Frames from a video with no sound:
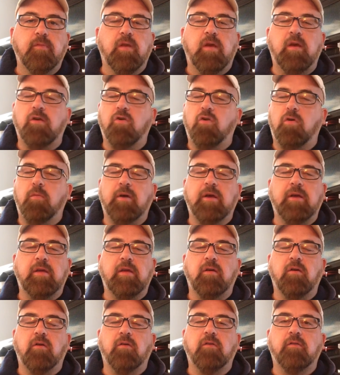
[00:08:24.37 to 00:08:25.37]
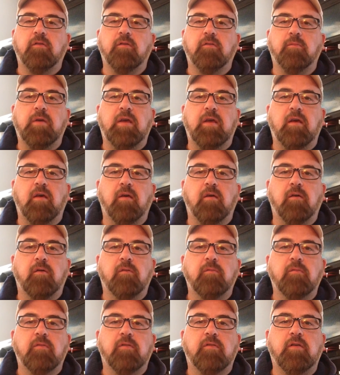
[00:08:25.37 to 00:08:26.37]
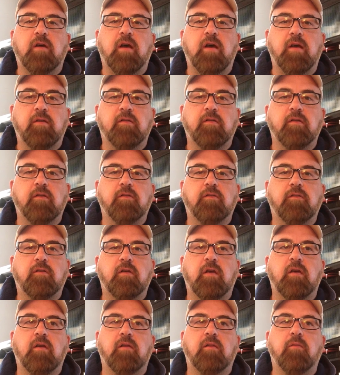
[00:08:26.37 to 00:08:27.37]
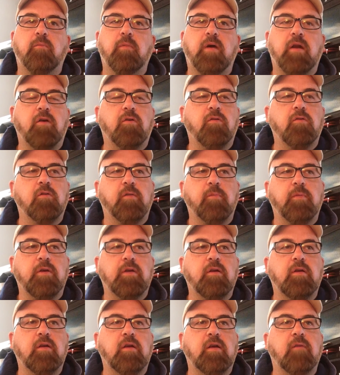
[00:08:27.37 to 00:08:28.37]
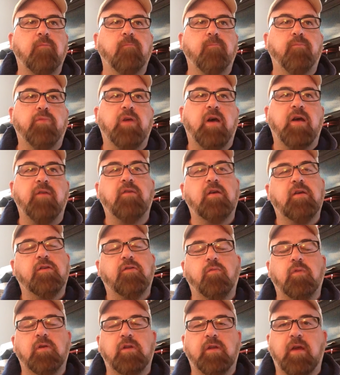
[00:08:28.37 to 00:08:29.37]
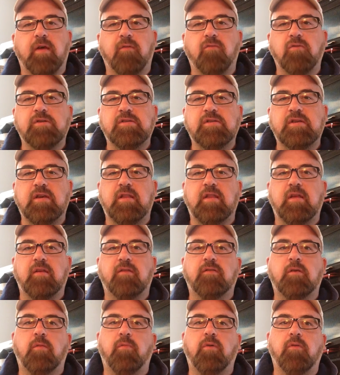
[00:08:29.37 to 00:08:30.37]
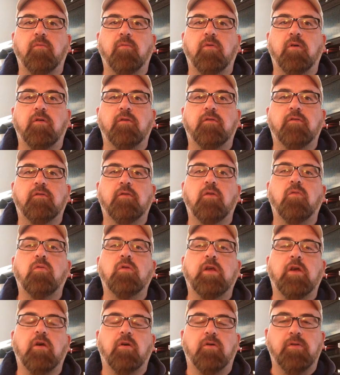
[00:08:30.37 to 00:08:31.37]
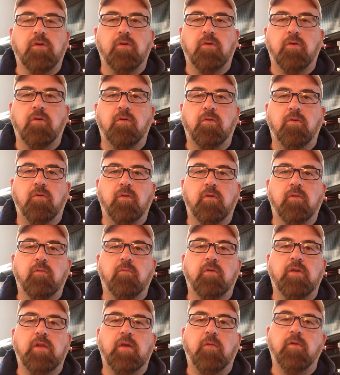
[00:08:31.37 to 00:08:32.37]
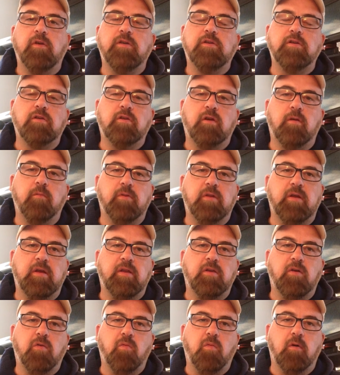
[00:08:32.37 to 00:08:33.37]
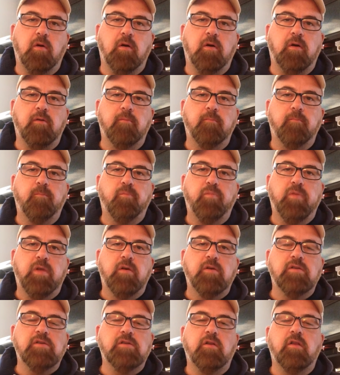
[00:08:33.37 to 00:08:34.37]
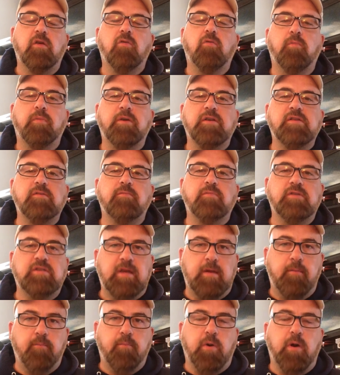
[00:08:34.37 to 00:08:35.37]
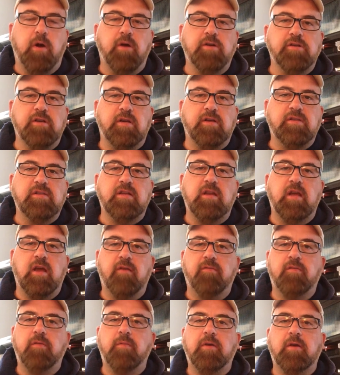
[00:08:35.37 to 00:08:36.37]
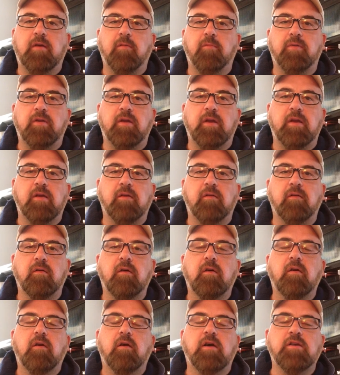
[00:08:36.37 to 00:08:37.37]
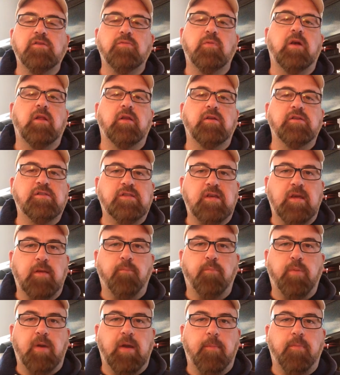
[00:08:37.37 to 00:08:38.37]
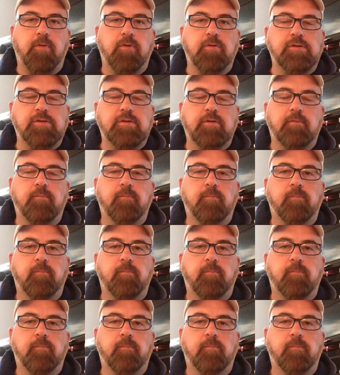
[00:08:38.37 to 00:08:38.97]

In all my years as being a scientist in the medical community, I've yet to really ever see that someone was solely on their own when they went to complete their work. So there will be some team projects that have to be completed, as well as team papers.